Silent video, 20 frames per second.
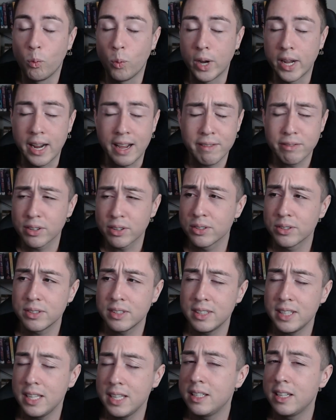whatever
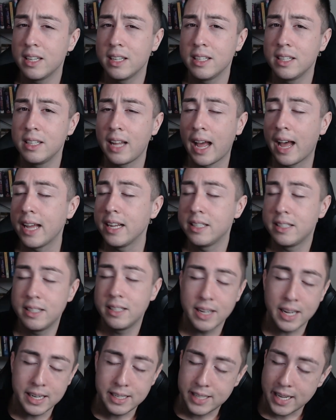they did. I,
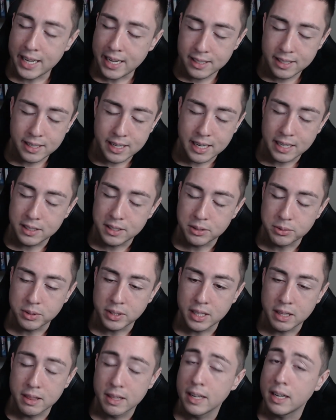I tend not to
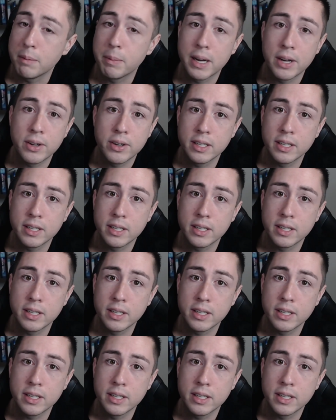really think about